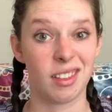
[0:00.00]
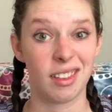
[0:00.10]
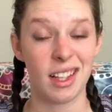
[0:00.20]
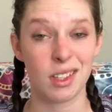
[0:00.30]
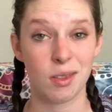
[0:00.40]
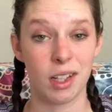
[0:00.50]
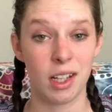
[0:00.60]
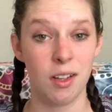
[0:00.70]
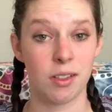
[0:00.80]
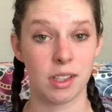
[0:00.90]
That's where it
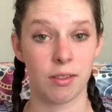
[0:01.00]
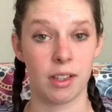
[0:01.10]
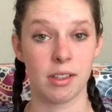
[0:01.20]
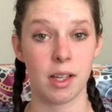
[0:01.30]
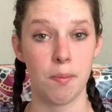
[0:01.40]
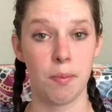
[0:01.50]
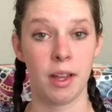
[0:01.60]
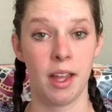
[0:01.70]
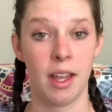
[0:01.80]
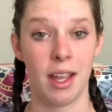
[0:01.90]
goes. It runs up
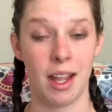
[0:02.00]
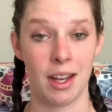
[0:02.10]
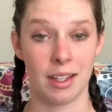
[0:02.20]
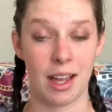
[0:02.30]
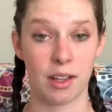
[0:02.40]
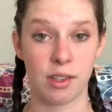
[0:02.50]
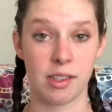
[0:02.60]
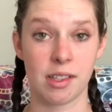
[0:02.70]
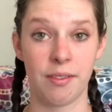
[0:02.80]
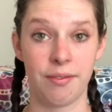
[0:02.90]
and
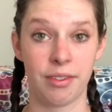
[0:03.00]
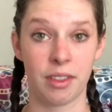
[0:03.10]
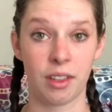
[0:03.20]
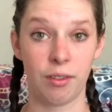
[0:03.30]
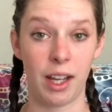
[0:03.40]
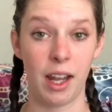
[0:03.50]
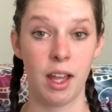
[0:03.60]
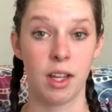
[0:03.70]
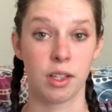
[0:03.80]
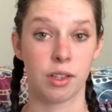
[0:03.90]
attaches, right?
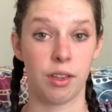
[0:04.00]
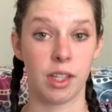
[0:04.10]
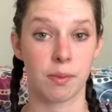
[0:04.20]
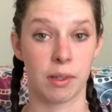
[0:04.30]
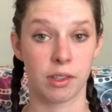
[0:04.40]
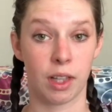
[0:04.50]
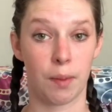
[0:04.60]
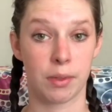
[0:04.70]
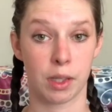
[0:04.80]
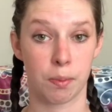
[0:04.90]
So this muscle
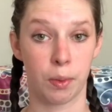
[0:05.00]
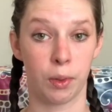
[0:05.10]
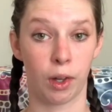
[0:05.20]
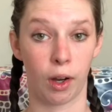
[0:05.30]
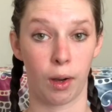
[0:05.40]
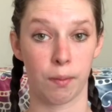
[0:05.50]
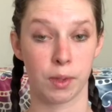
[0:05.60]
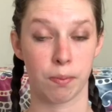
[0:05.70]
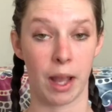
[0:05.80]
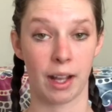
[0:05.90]
helps us pull our arms
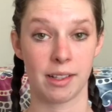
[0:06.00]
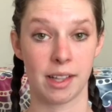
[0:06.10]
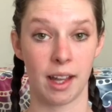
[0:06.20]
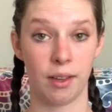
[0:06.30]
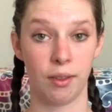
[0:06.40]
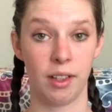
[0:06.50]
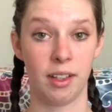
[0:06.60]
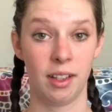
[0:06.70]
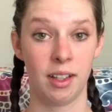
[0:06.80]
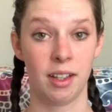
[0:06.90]
back down.
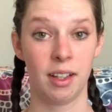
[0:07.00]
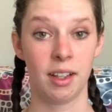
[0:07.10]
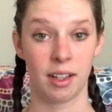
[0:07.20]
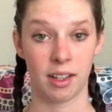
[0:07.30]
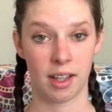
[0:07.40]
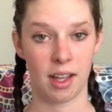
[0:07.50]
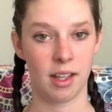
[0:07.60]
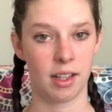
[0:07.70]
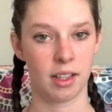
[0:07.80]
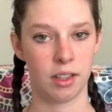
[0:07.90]
Okay,
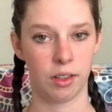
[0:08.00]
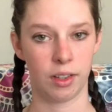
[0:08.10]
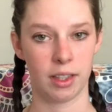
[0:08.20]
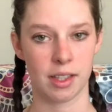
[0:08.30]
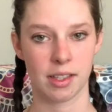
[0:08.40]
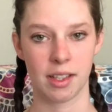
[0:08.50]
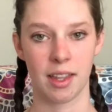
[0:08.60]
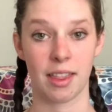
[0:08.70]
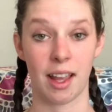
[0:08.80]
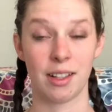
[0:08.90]
can you go like this?
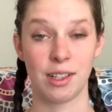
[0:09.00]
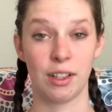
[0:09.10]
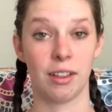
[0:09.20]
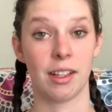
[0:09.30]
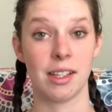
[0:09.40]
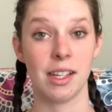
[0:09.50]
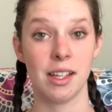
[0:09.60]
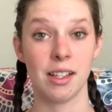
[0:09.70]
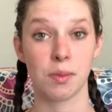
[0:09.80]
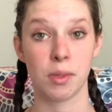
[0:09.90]
That's your
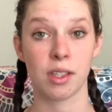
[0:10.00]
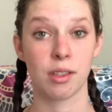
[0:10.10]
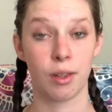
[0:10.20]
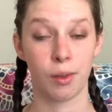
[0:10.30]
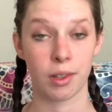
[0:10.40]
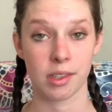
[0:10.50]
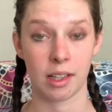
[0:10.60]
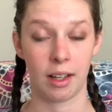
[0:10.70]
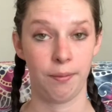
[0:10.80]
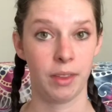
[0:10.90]
latissimus
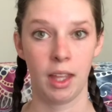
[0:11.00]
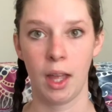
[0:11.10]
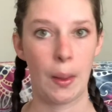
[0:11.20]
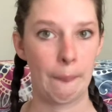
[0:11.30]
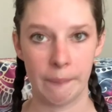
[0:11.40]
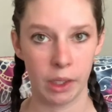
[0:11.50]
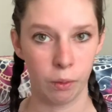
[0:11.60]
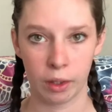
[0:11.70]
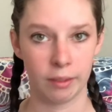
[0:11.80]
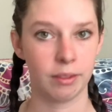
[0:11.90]
dorsi. Big
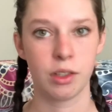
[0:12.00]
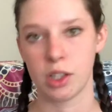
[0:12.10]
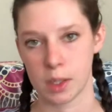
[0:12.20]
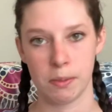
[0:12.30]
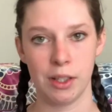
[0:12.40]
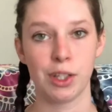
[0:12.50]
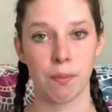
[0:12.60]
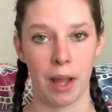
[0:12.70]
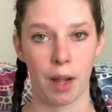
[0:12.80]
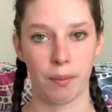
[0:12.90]
word, just means your
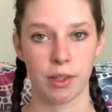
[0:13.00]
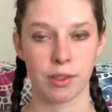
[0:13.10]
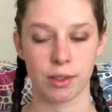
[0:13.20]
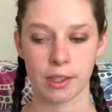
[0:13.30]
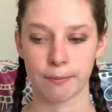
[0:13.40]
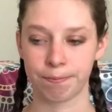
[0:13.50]
back muscles.